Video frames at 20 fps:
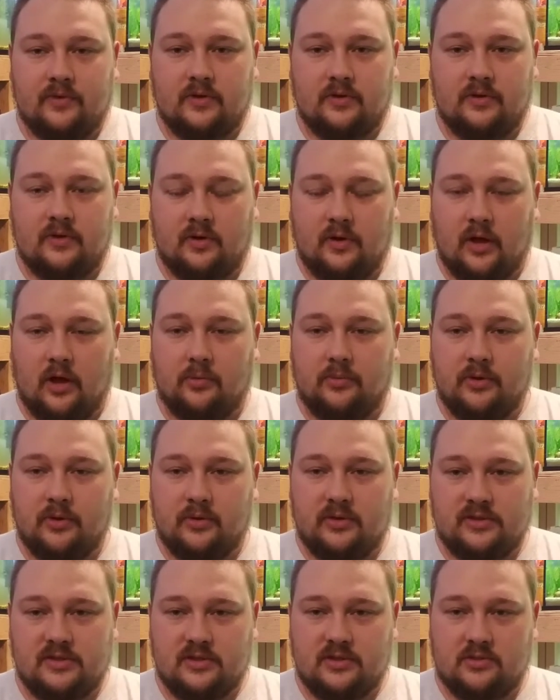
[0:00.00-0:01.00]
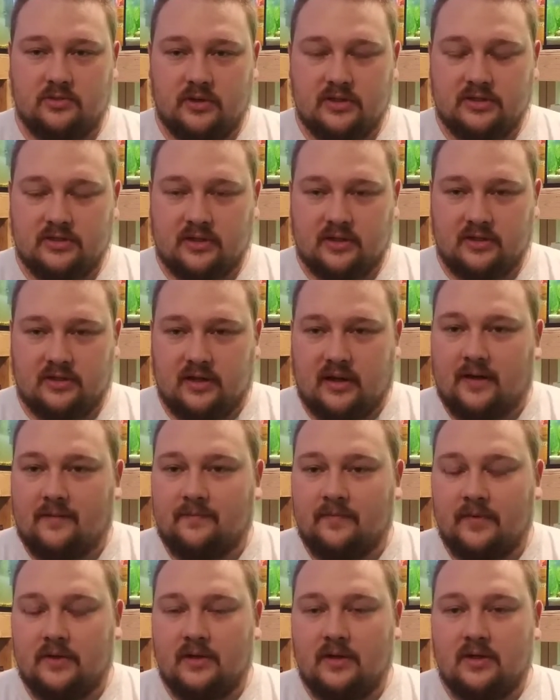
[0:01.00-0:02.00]
help you in a situation like that.
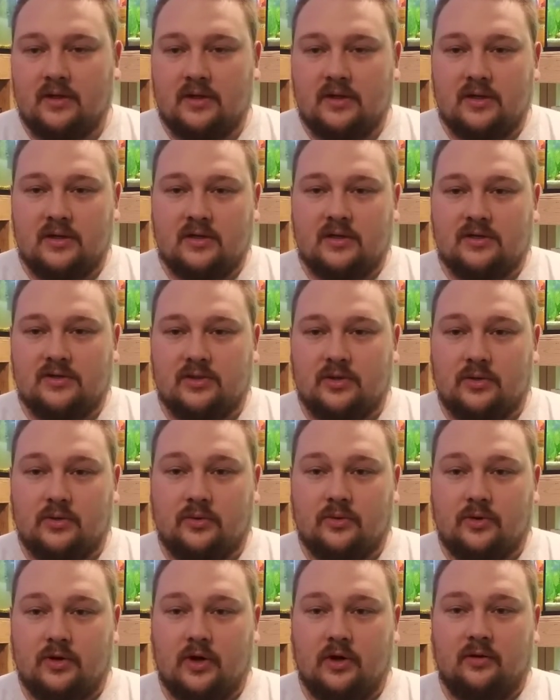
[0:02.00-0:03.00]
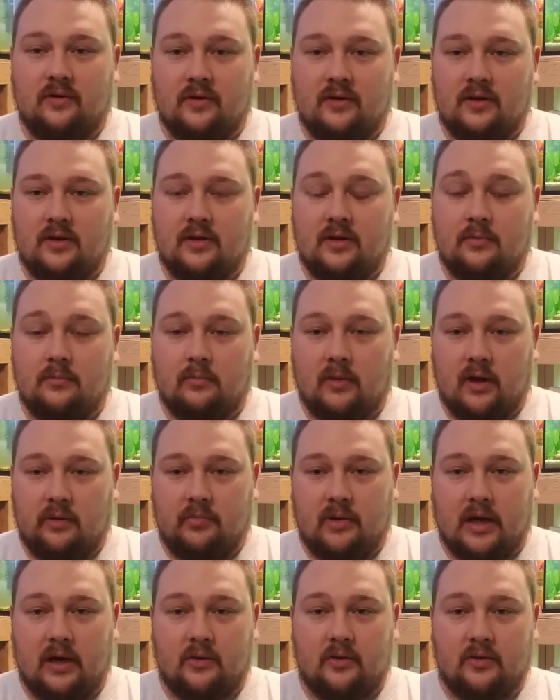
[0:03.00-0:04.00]
So currently my
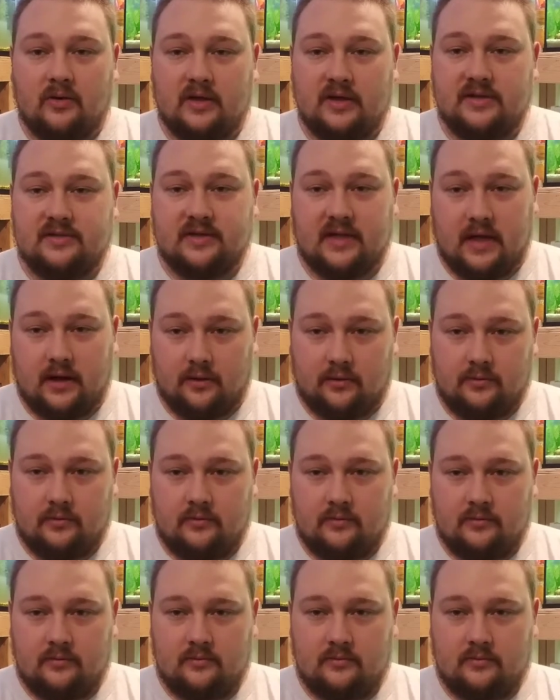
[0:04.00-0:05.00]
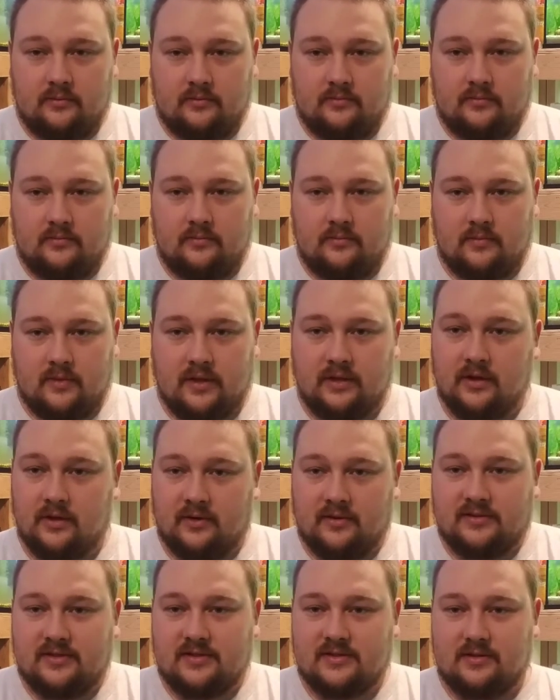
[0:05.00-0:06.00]
power is out. I
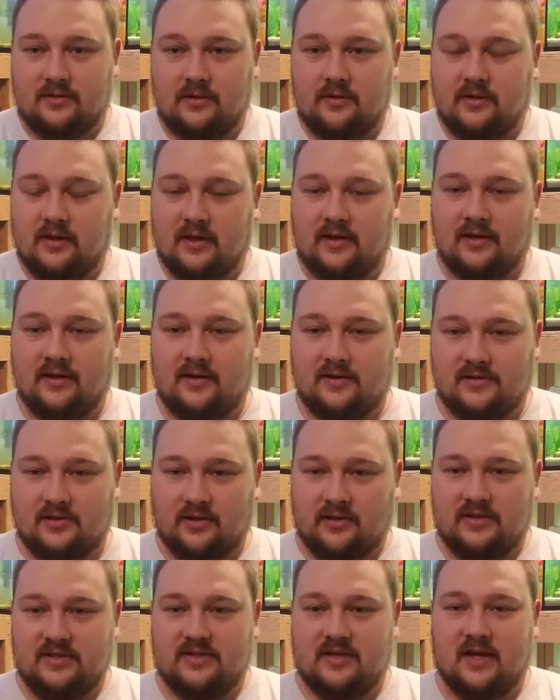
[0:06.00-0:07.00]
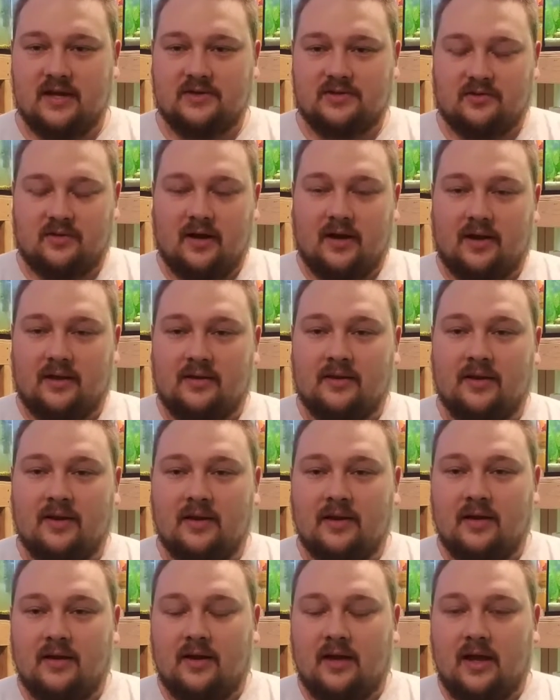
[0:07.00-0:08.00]
know it doesn't look like it because all these tanks are on,
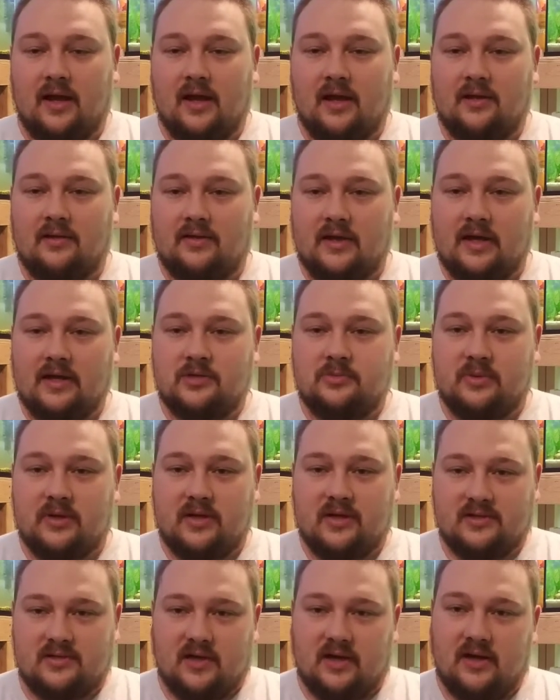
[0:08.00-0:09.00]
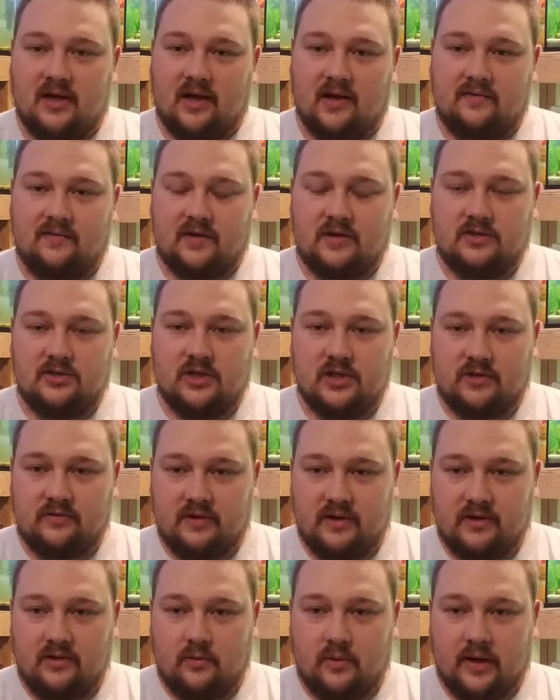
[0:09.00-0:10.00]
and that is because I have a
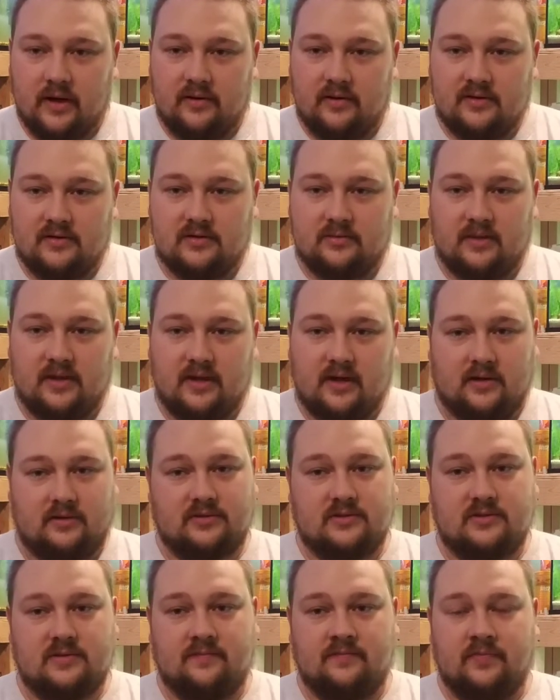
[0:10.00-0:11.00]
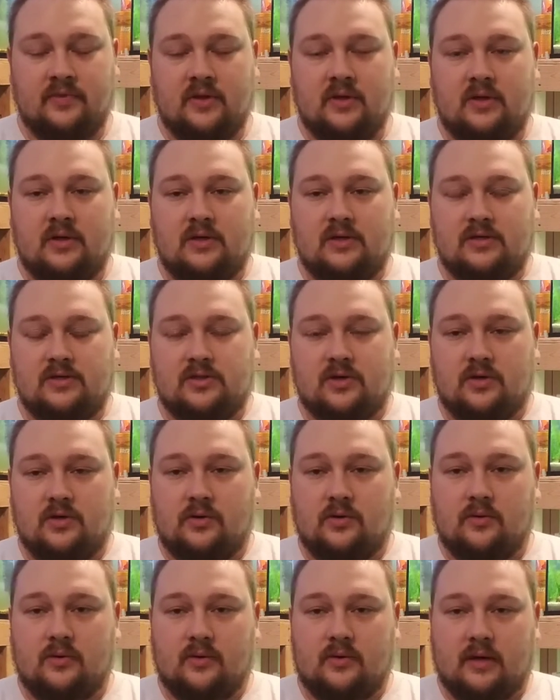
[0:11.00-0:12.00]
generator wired into my house.
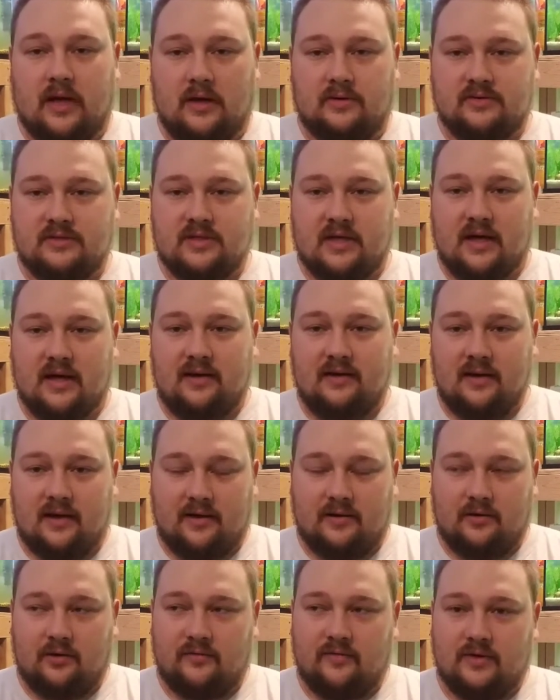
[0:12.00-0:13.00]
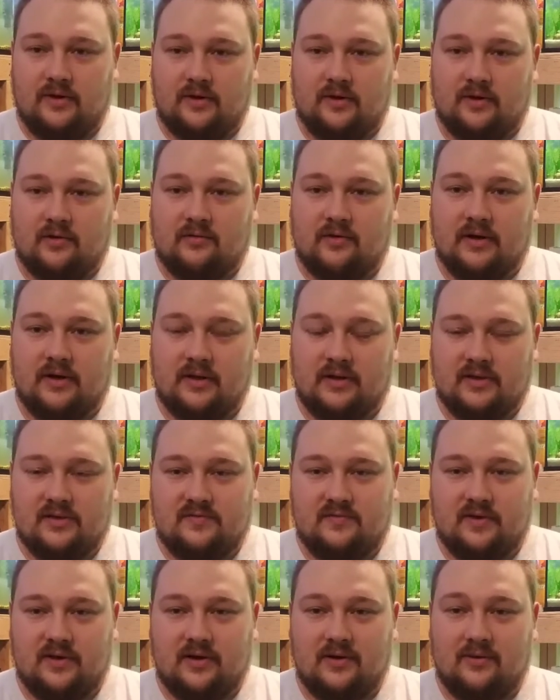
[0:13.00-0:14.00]
So outside, I don't know if you can hear it running in
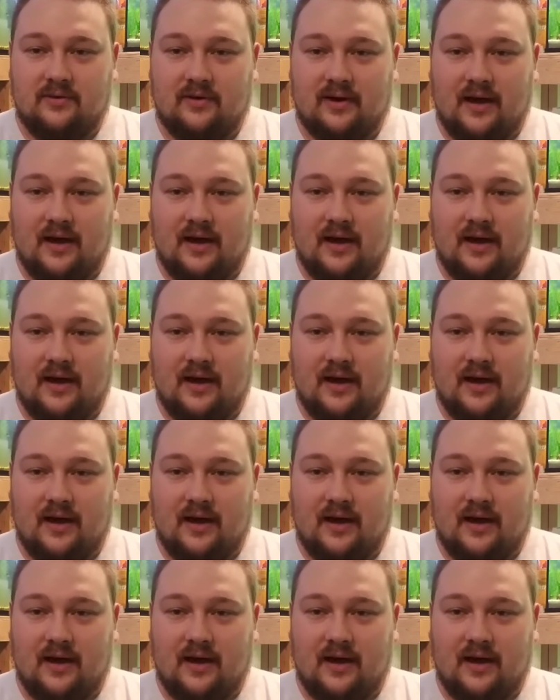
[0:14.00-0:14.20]
this video,